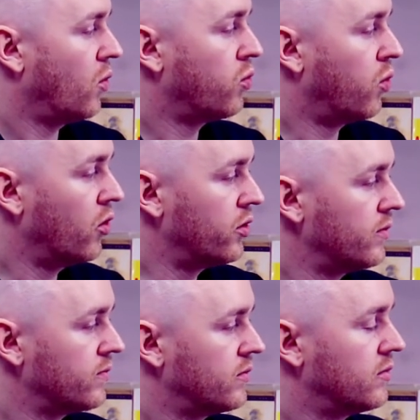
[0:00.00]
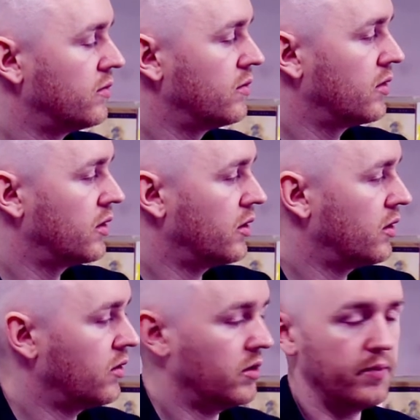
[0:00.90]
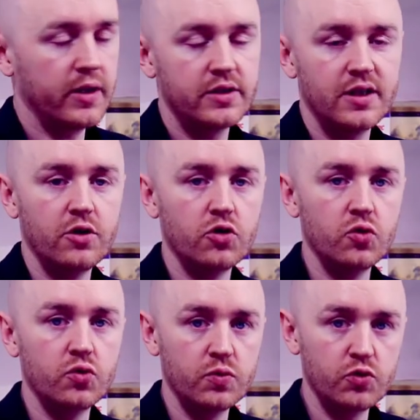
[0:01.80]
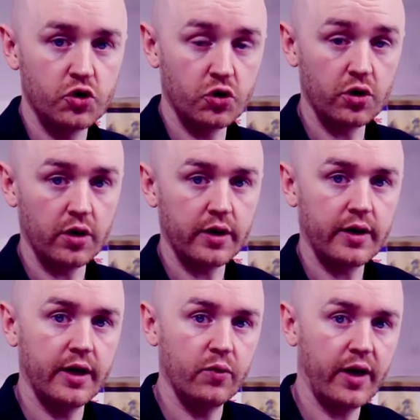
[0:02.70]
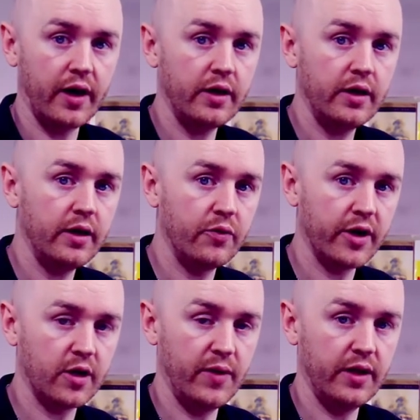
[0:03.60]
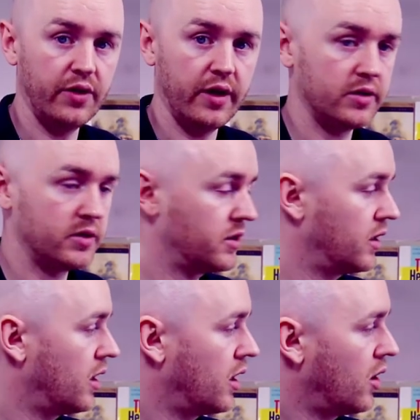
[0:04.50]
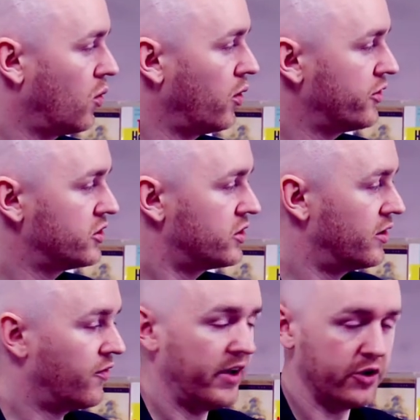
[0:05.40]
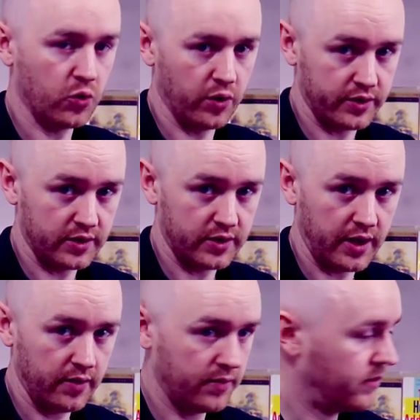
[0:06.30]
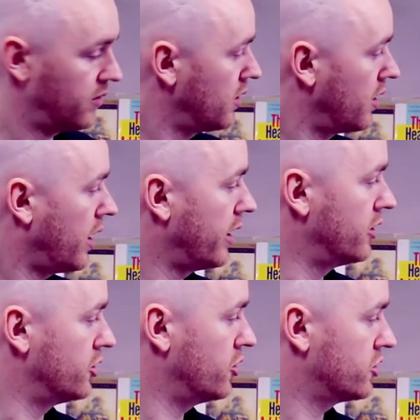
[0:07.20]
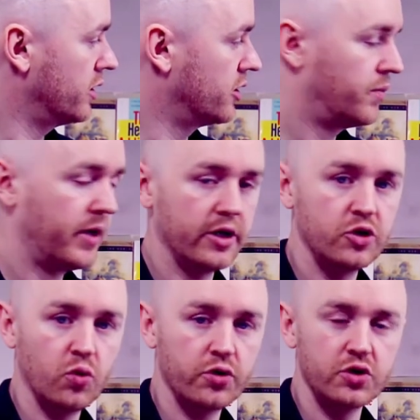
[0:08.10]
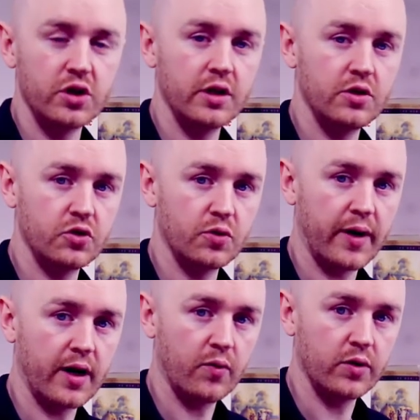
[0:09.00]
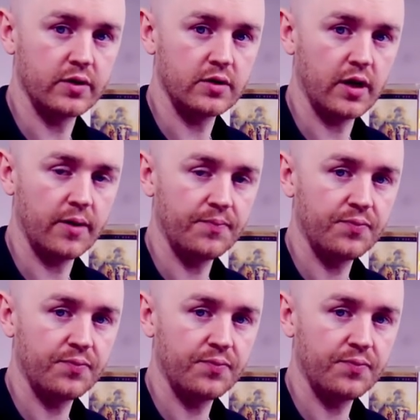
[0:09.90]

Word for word: One, let's say you're doing some journaling, and I would highly recommend this. What does the defender want to say? And on the other side of the page, what does the injured part want to say?